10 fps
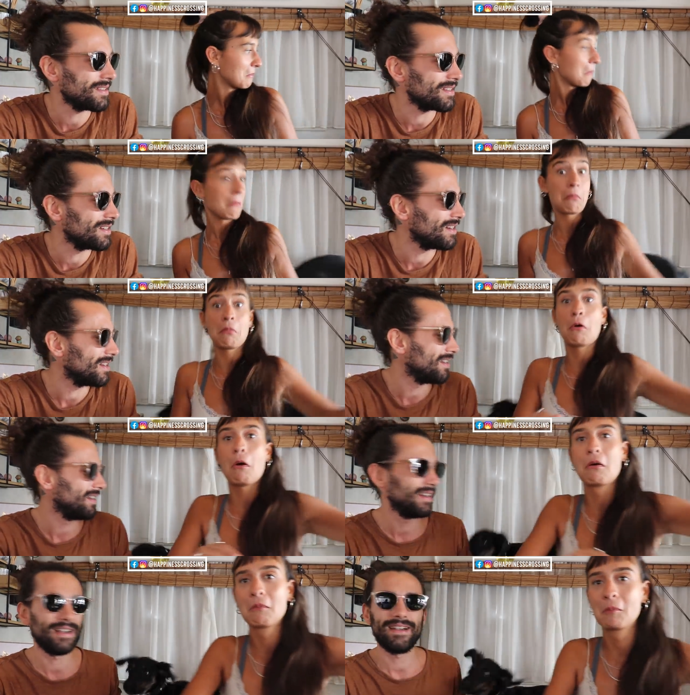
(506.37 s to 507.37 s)
Speaker 1: Mr.
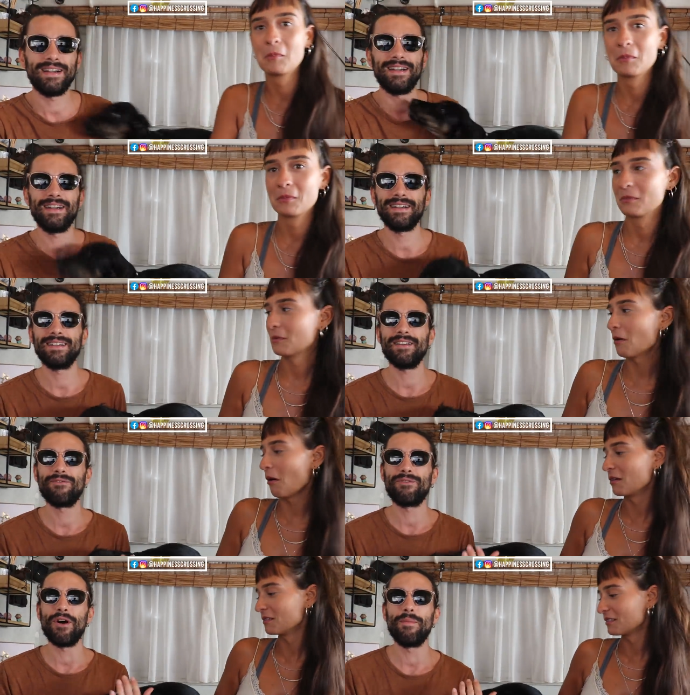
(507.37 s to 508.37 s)

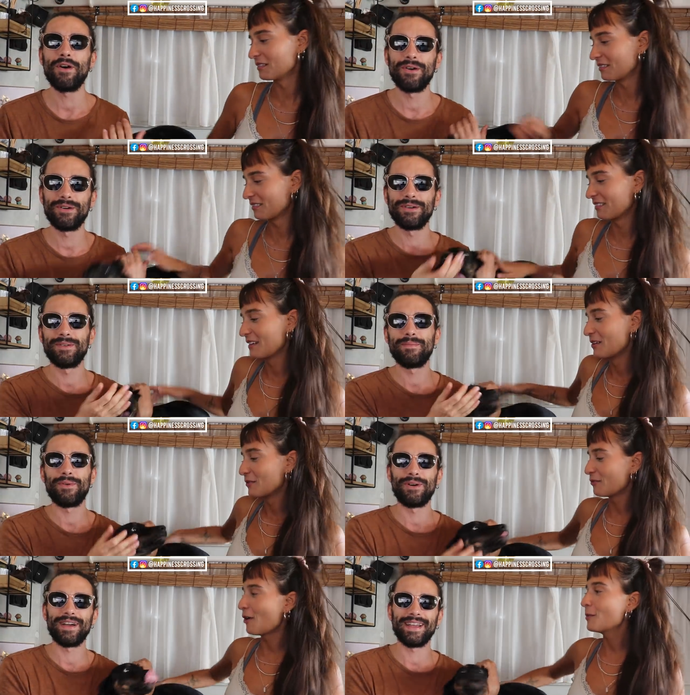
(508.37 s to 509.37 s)
Oh.
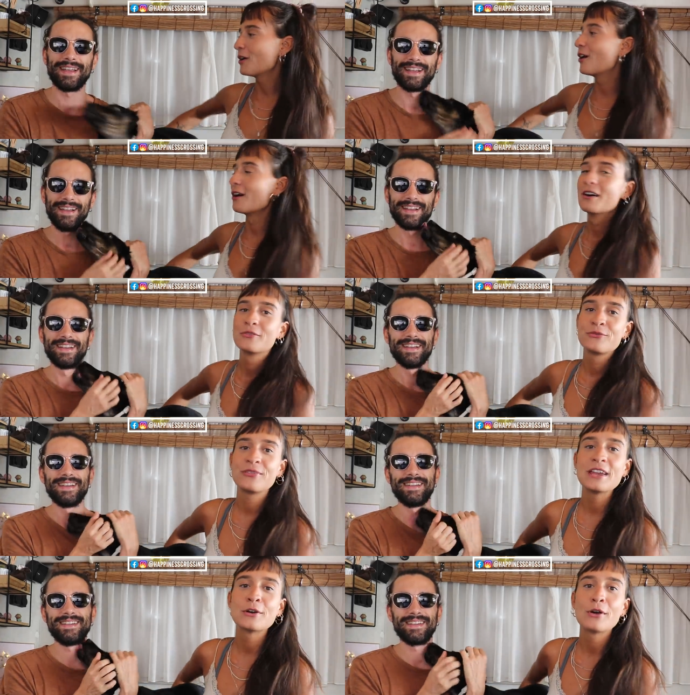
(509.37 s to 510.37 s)
FOMO, boy. FOMO,
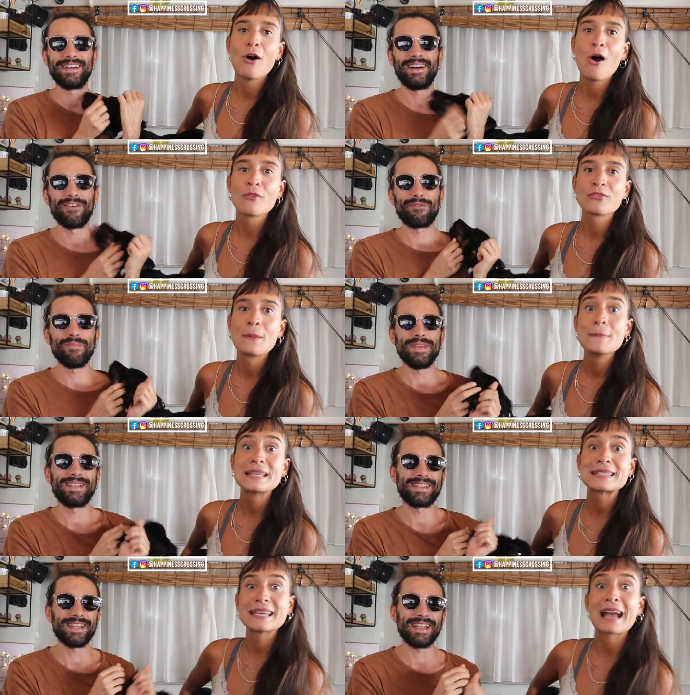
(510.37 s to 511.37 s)
fear of
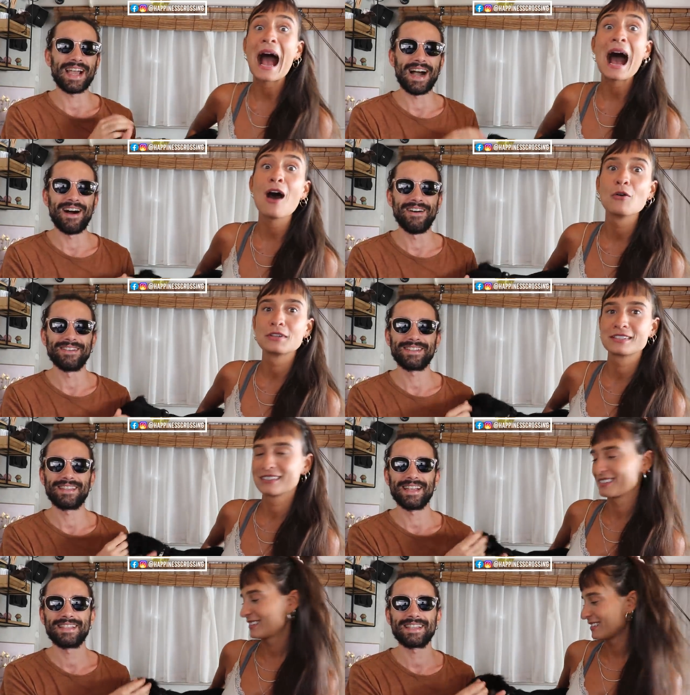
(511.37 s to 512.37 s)
missing out.
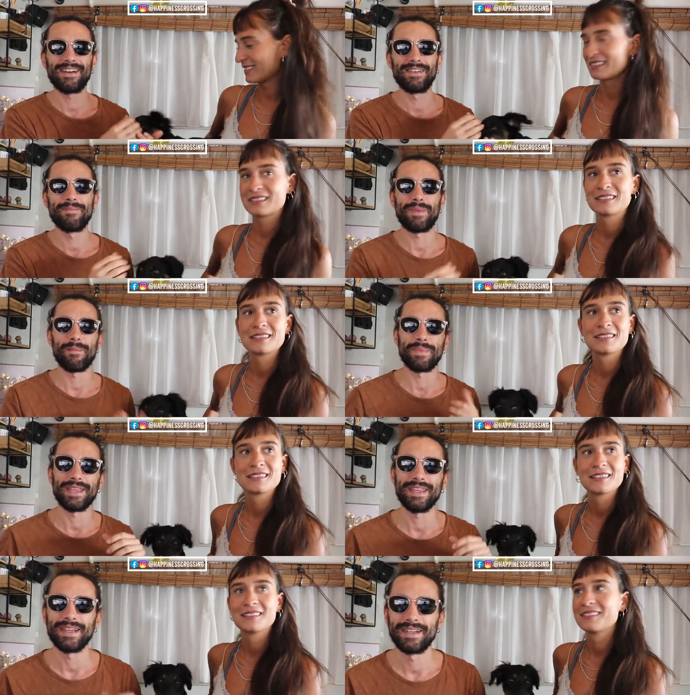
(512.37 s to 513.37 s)
Speaker 2: That's our
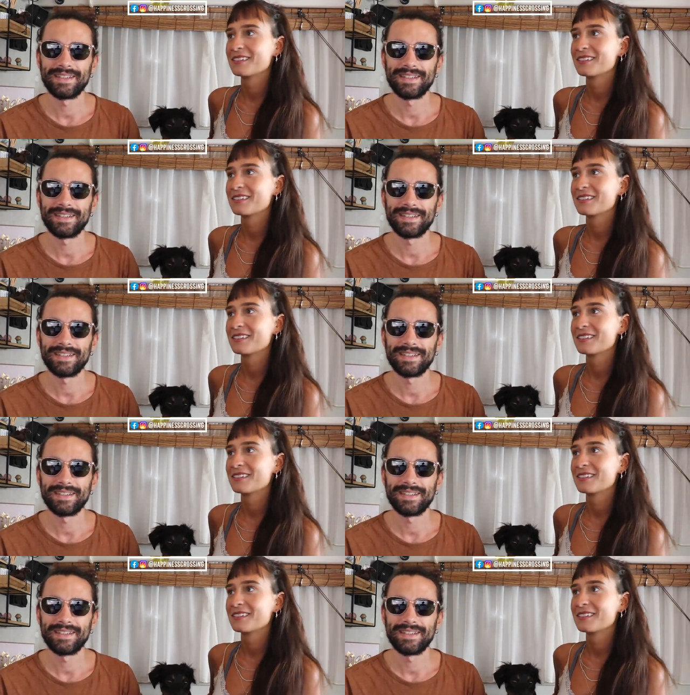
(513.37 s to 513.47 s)
puppy here.